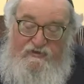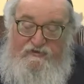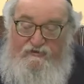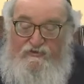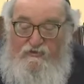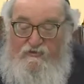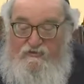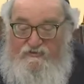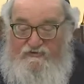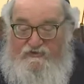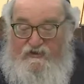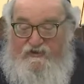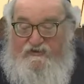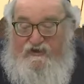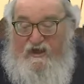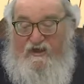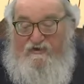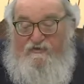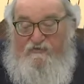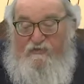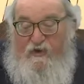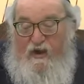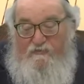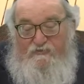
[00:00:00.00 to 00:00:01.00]
the Jewish, the
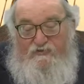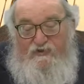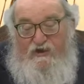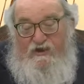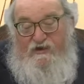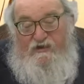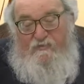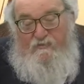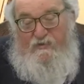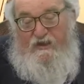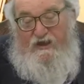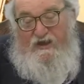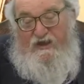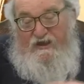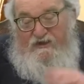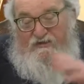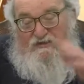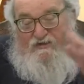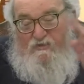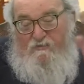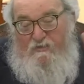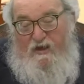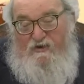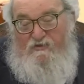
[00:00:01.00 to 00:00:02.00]
ten tribes are going to be
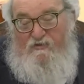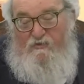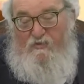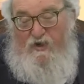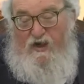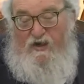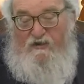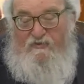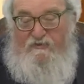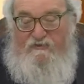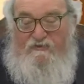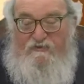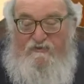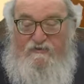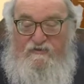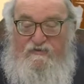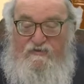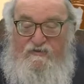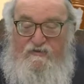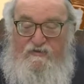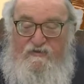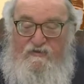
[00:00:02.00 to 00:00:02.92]
hit no matter what.